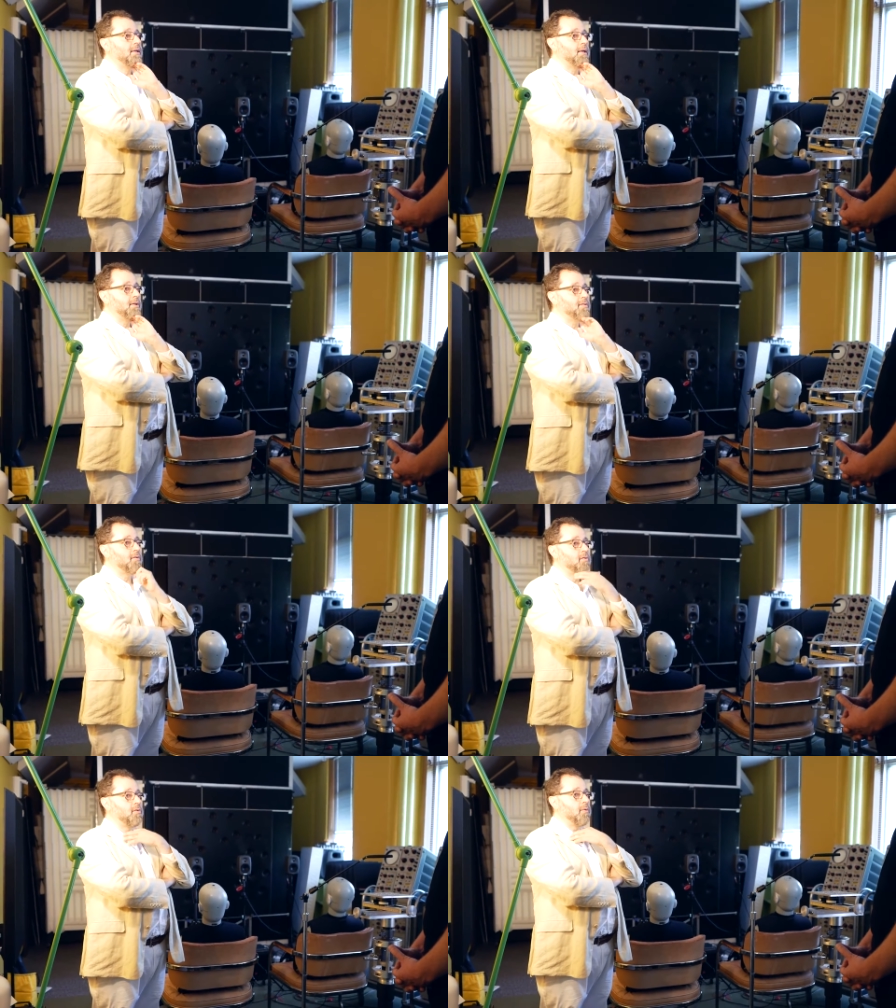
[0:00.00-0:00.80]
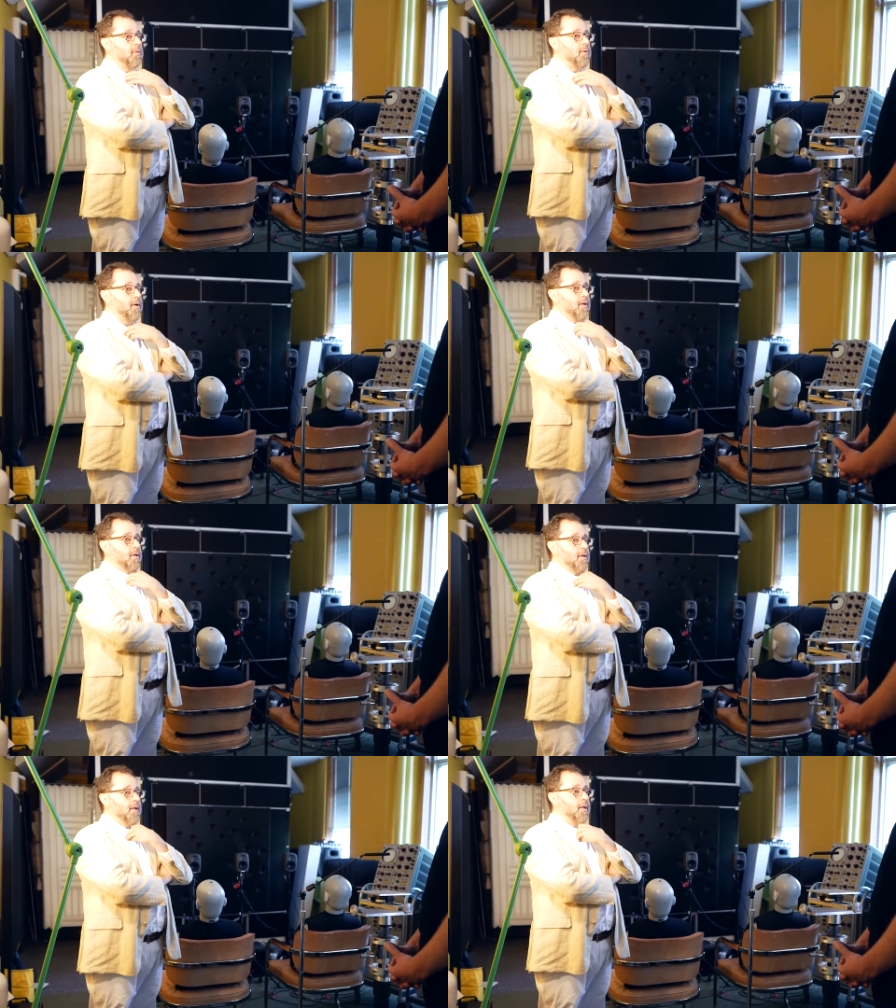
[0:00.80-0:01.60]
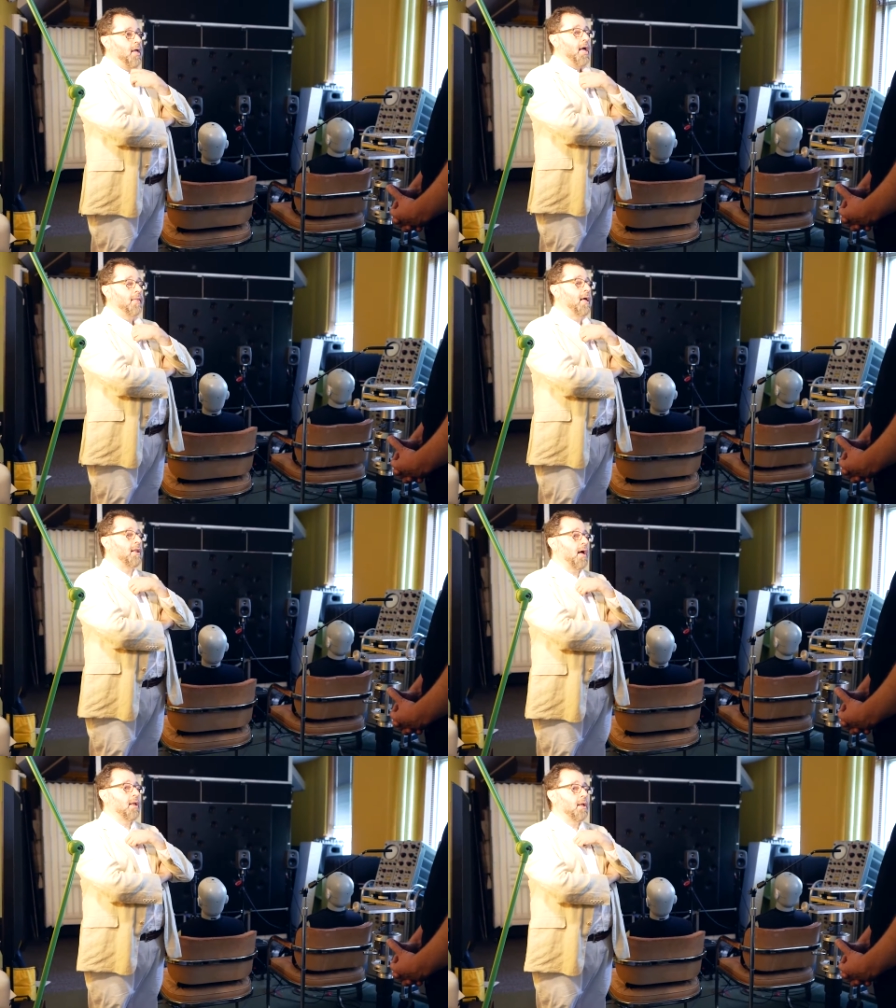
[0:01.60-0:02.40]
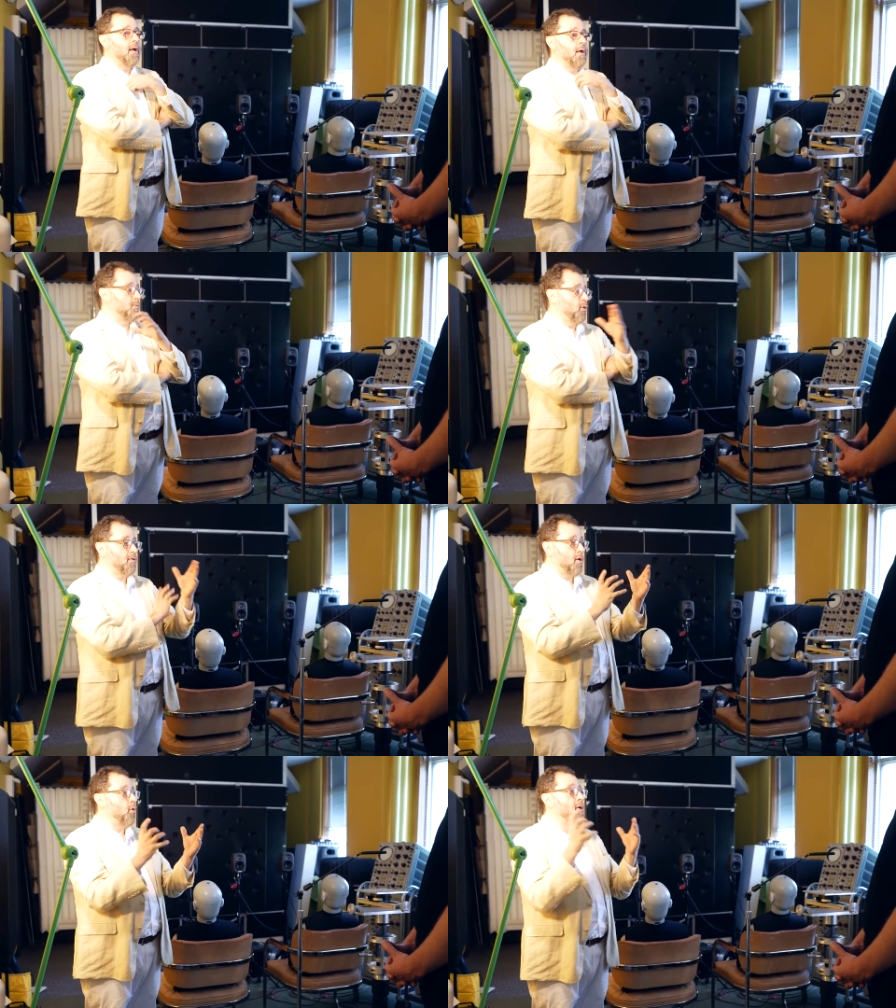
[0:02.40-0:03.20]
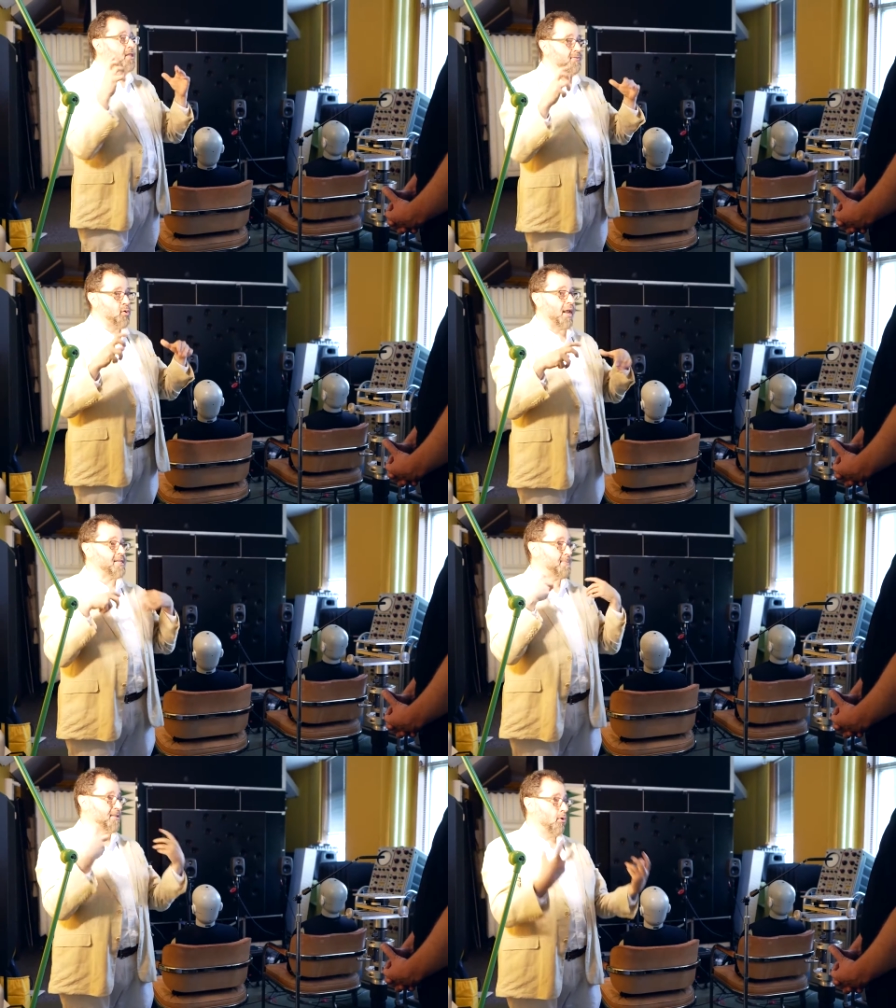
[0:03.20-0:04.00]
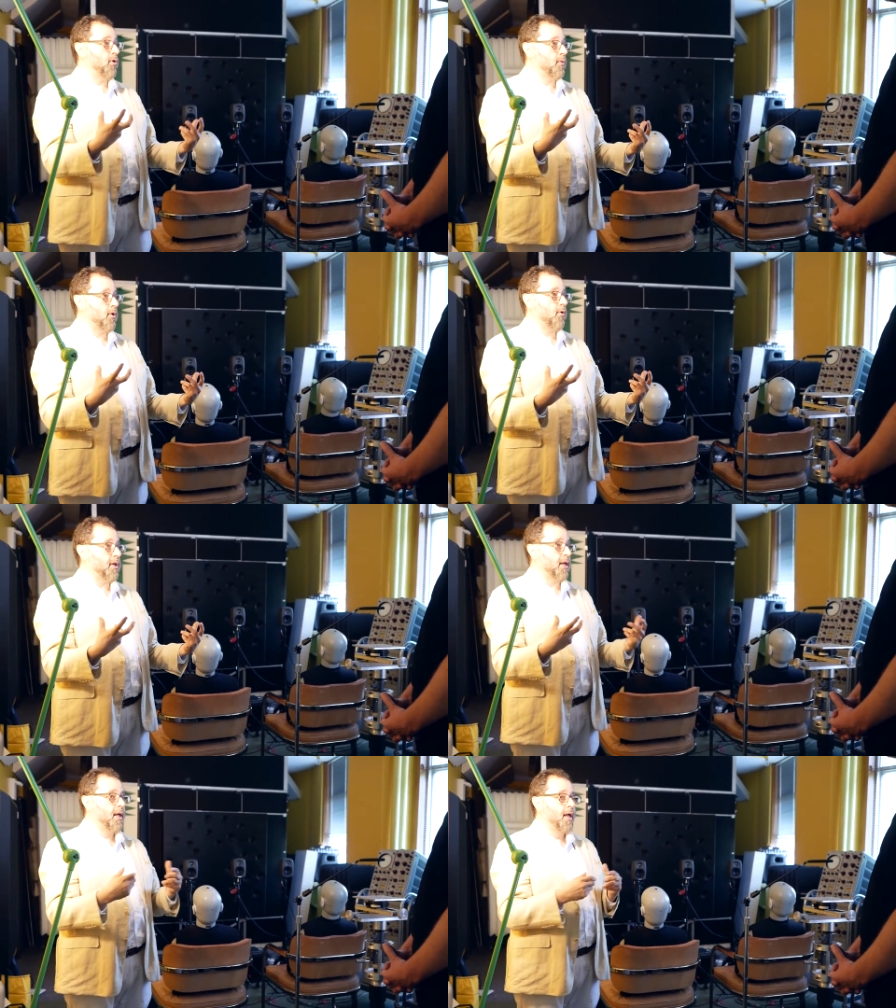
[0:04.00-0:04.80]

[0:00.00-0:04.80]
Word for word: can listen to a, and I'll, I'll, uh, to their own individualized binaural recording.